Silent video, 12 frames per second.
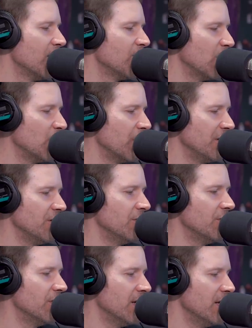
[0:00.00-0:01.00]
But when you
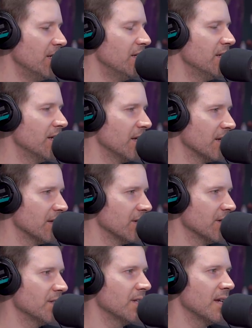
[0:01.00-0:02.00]
read and
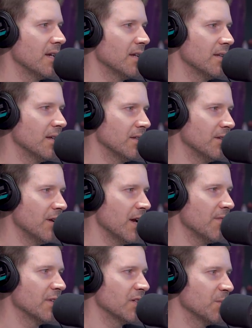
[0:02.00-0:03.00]
understand and you
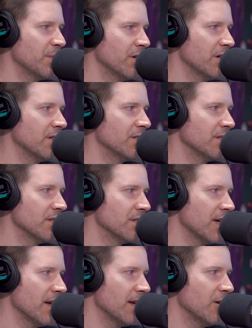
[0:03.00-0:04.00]
have experiences,
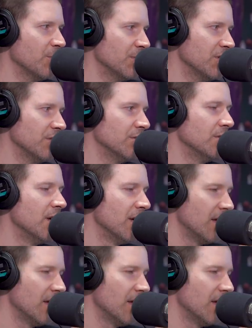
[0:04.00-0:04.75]
that helps you,